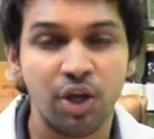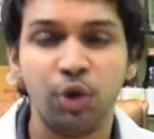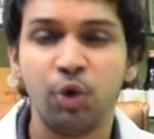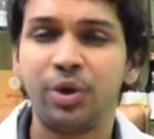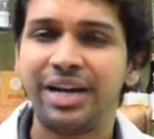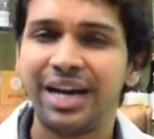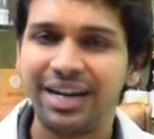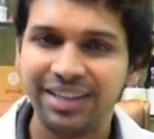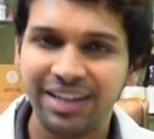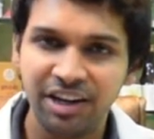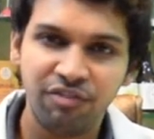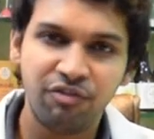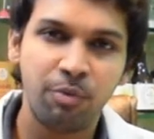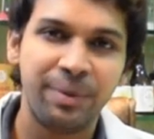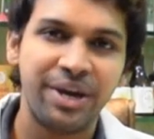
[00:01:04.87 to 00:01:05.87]
You get the
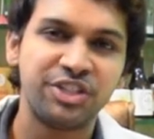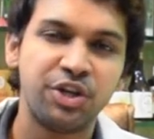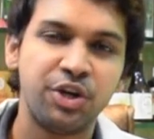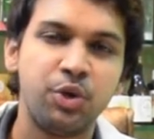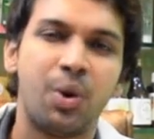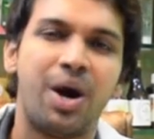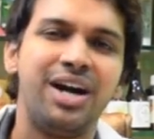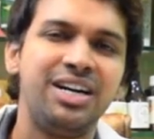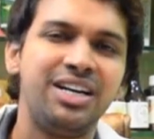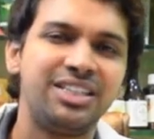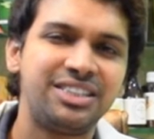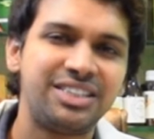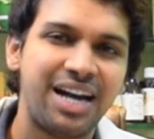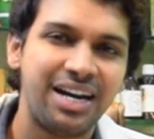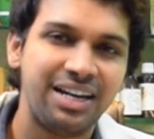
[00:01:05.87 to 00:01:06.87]
information, you
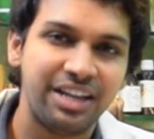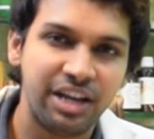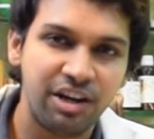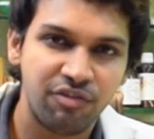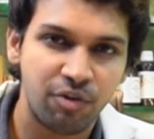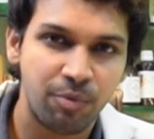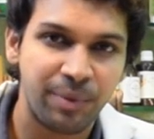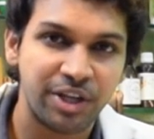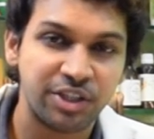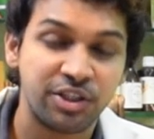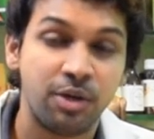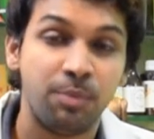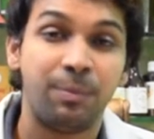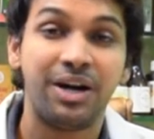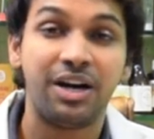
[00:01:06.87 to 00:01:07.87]
understand the
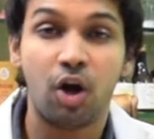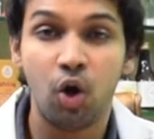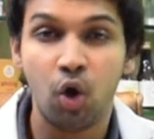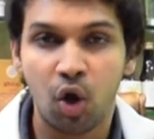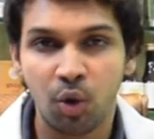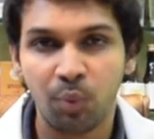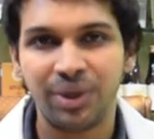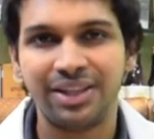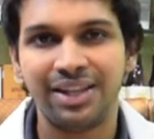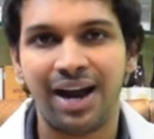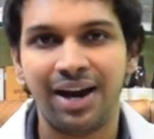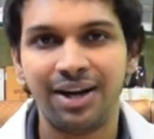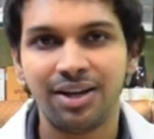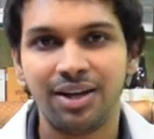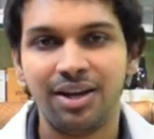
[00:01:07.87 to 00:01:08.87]
information, but along with
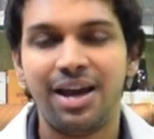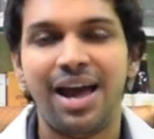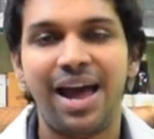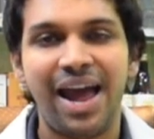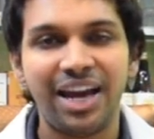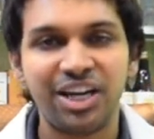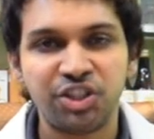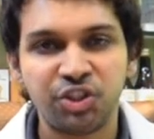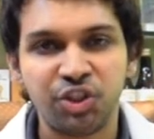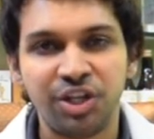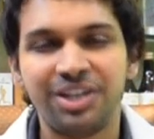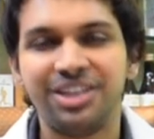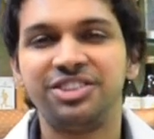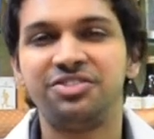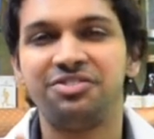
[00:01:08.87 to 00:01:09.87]
that, action
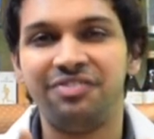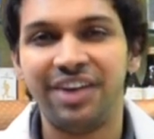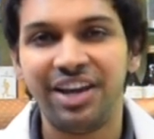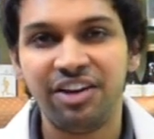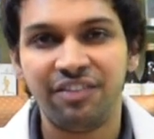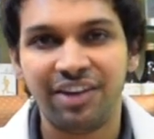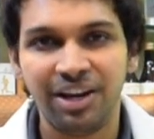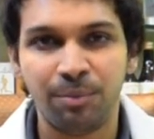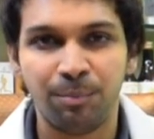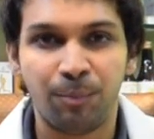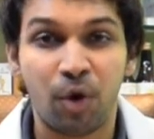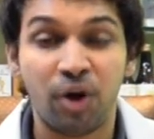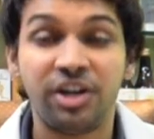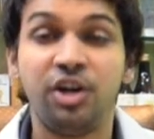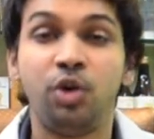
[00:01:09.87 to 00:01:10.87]
is very, very
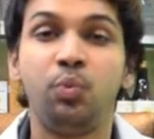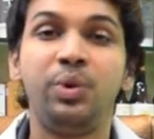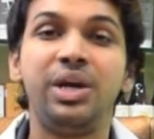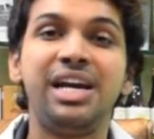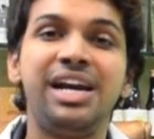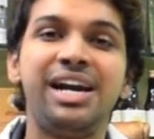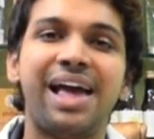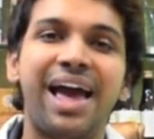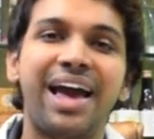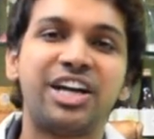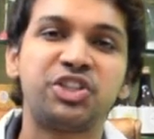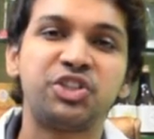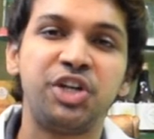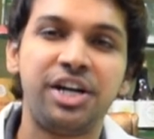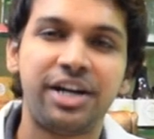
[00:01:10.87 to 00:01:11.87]
important. We need
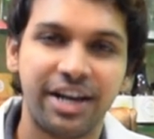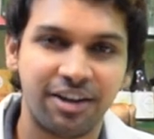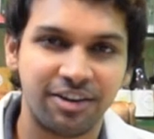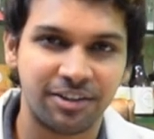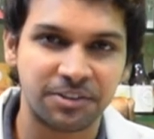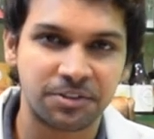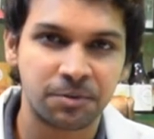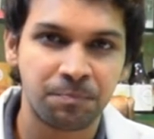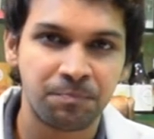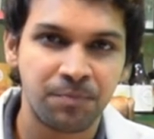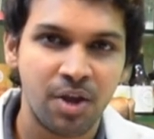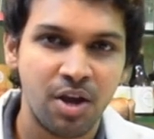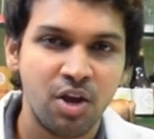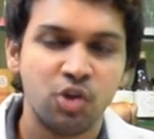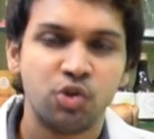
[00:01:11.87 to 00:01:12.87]
action takers.
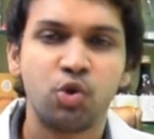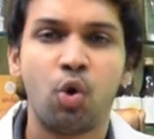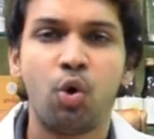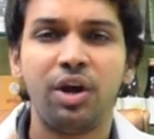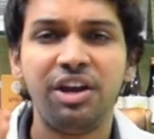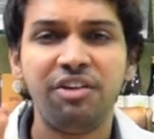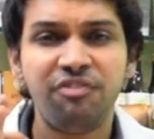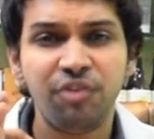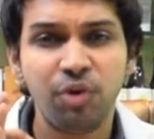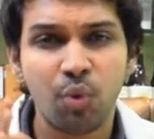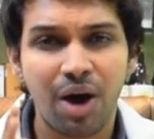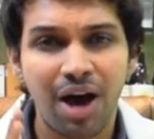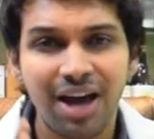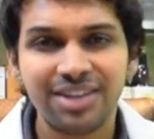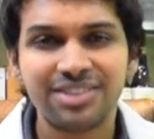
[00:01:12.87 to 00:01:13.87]
So if you
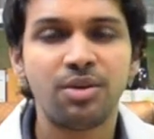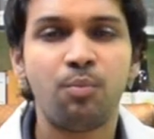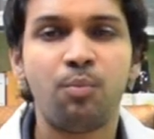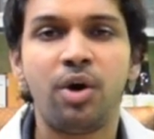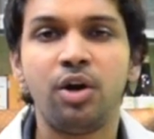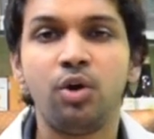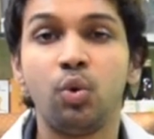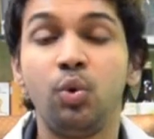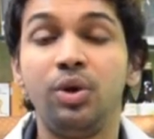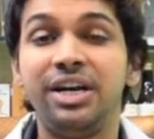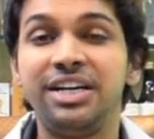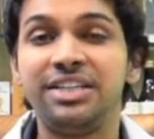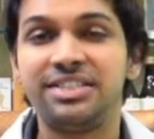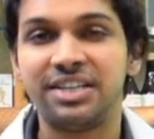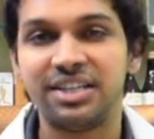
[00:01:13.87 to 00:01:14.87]
are someone who
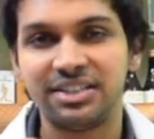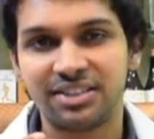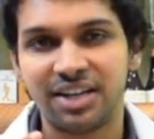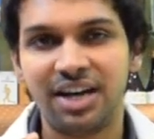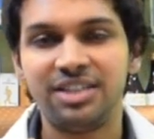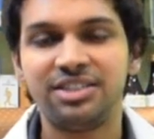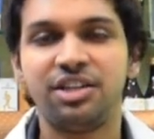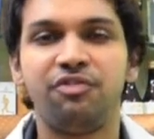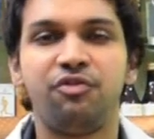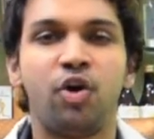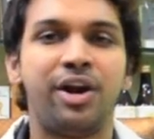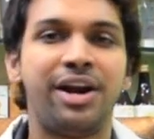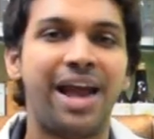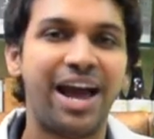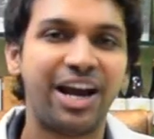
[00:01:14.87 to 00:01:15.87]
needs results, if you're
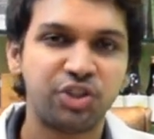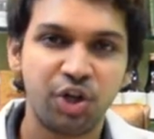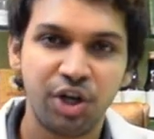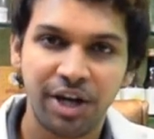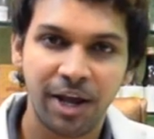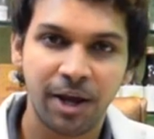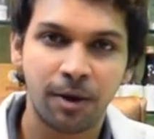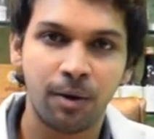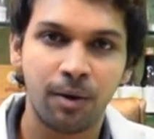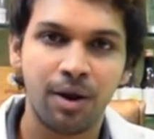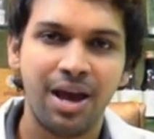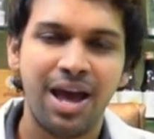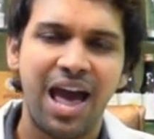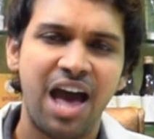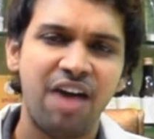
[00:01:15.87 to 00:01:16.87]
an action taker,
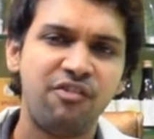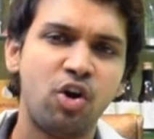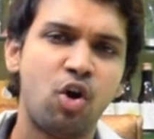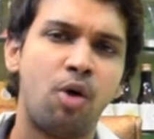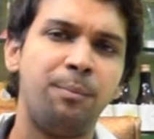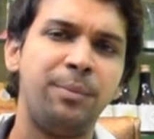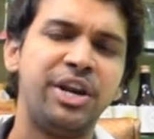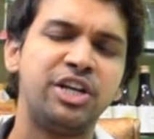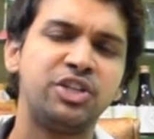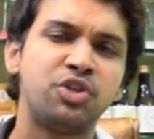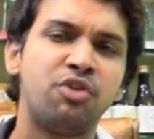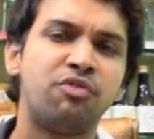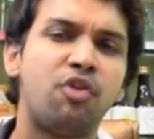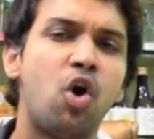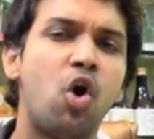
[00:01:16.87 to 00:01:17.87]
have a combination
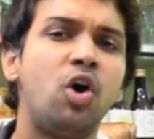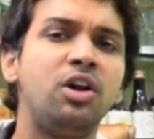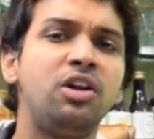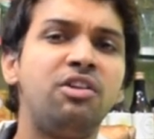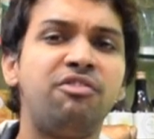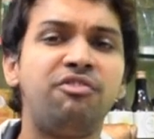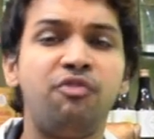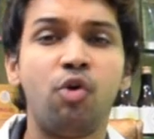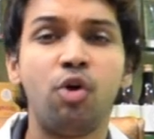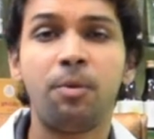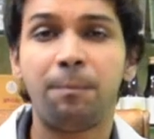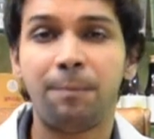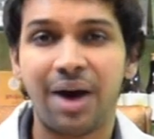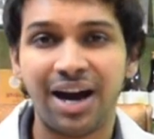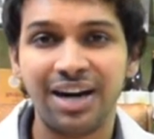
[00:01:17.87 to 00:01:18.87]
of all the 4
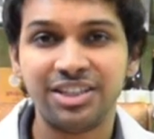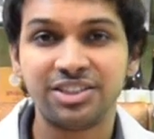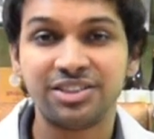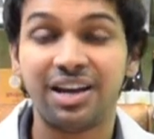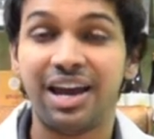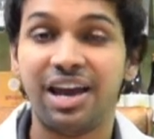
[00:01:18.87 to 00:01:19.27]
parts.